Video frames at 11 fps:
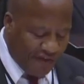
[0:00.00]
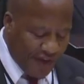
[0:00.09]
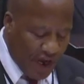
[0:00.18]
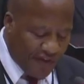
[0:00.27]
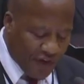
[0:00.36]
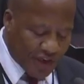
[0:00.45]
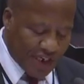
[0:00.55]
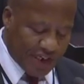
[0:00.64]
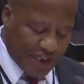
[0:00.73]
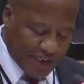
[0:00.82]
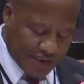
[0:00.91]
fear of
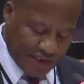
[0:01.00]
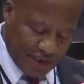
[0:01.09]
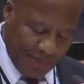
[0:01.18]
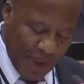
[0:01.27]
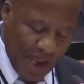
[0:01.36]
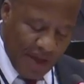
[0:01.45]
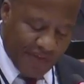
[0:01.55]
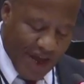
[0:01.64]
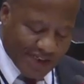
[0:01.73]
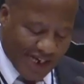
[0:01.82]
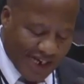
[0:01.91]
contradiction
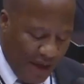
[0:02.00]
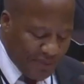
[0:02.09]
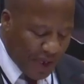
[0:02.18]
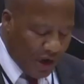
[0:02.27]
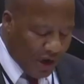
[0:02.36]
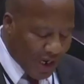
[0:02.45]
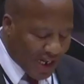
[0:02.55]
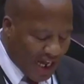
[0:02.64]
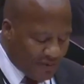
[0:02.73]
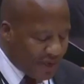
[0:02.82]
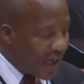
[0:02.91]
that come the local
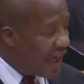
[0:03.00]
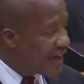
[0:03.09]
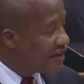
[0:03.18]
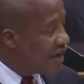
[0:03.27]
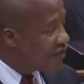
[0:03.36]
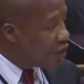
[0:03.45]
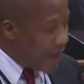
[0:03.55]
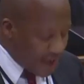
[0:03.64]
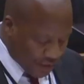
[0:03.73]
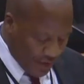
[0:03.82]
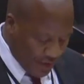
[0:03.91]
government elections of
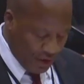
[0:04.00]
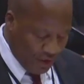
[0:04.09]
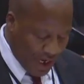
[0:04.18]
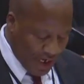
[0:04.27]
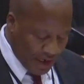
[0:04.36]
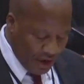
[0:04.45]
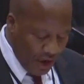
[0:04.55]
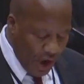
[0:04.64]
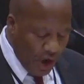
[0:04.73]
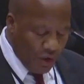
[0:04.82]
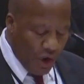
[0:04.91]
2021,
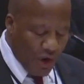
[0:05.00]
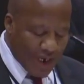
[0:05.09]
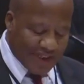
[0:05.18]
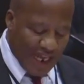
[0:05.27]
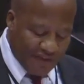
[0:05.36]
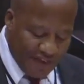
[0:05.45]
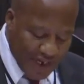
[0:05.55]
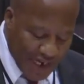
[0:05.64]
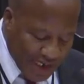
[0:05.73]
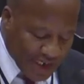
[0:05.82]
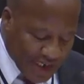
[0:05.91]
we will
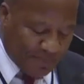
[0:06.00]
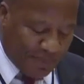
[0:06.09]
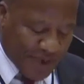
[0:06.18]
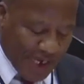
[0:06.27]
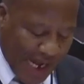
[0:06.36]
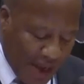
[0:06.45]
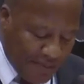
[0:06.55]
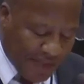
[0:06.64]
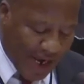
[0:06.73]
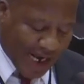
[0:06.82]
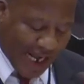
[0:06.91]
definitely
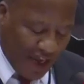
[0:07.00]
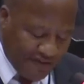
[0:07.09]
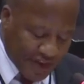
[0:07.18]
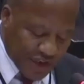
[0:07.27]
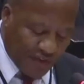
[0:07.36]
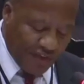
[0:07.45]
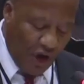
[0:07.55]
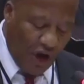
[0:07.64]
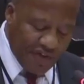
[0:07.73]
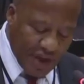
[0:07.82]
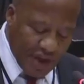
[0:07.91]
reclaim the governance of
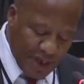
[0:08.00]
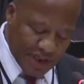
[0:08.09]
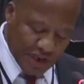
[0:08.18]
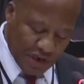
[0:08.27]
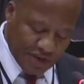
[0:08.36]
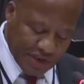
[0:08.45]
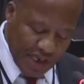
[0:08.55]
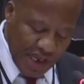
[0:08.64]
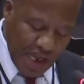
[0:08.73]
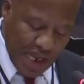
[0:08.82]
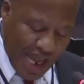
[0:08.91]
all the metros
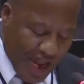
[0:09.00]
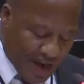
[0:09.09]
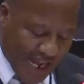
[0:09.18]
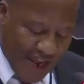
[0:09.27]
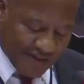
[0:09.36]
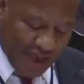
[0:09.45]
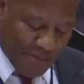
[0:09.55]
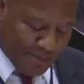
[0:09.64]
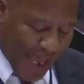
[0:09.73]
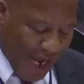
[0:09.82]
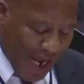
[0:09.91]
and take them
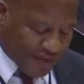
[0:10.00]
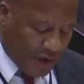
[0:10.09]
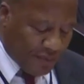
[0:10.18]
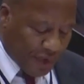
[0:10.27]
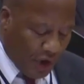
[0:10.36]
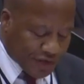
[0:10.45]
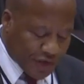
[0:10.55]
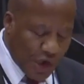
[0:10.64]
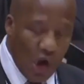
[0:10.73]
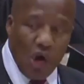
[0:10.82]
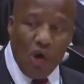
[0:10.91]
back from
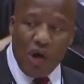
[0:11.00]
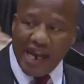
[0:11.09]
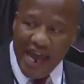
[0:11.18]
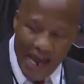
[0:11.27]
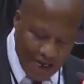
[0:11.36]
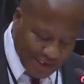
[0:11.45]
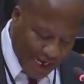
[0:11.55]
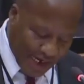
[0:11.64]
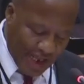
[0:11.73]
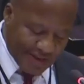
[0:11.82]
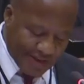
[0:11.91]
those who ganged
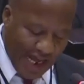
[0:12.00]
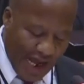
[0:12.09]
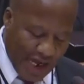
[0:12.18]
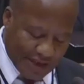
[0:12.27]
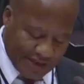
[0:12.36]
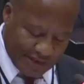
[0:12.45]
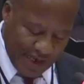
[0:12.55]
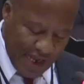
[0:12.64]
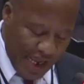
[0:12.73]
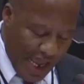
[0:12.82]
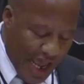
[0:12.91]
against us
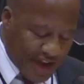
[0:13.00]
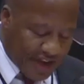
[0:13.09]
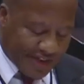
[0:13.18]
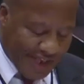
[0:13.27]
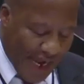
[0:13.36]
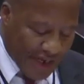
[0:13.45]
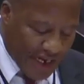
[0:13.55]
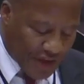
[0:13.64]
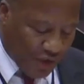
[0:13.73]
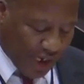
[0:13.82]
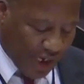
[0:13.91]
and
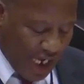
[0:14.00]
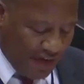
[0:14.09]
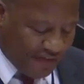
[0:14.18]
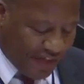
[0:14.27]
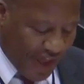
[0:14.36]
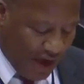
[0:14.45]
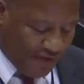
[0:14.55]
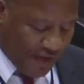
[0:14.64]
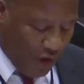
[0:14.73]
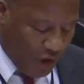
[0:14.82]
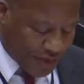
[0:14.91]
decided to give their
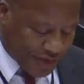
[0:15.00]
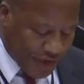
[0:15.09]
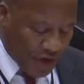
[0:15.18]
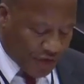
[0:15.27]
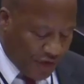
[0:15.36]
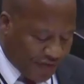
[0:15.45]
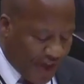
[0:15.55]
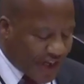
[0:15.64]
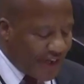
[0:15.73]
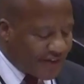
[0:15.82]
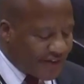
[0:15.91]
votes to the
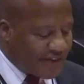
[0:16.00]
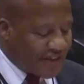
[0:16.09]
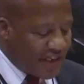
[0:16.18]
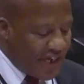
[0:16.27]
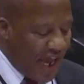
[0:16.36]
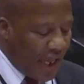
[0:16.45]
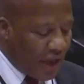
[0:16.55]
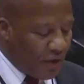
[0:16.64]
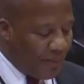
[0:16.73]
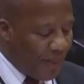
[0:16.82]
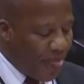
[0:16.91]
racist
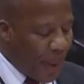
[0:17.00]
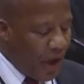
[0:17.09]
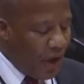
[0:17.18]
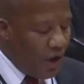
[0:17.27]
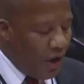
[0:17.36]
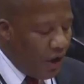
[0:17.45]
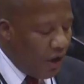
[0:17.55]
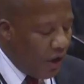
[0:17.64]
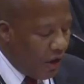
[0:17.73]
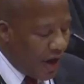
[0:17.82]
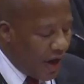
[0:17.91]
DA.
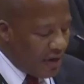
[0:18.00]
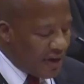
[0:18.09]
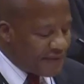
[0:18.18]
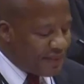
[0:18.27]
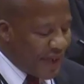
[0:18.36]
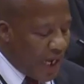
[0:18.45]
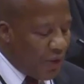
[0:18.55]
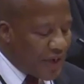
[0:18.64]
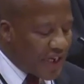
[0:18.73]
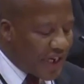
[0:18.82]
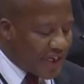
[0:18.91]
Honorable Speaker,
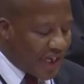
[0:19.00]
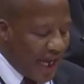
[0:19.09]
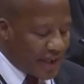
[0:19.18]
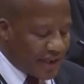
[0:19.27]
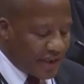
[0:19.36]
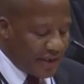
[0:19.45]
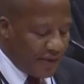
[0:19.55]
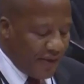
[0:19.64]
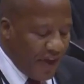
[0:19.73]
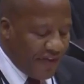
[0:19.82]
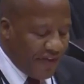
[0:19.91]
we regret
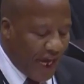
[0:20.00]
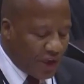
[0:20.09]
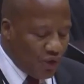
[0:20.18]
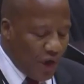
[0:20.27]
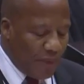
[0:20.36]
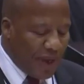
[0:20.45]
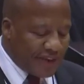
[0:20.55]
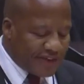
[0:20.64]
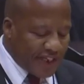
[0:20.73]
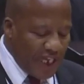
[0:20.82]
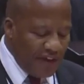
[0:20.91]
that we were
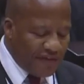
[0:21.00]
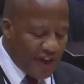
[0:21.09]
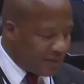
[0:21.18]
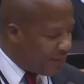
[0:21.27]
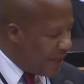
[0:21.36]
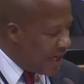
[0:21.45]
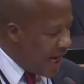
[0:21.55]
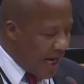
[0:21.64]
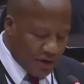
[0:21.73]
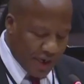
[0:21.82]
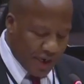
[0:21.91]
perceived as being
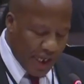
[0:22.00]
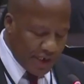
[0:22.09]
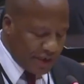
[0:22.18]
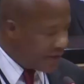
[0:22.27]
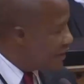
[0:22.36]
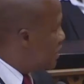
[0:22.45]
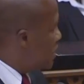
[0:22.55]
arrogant,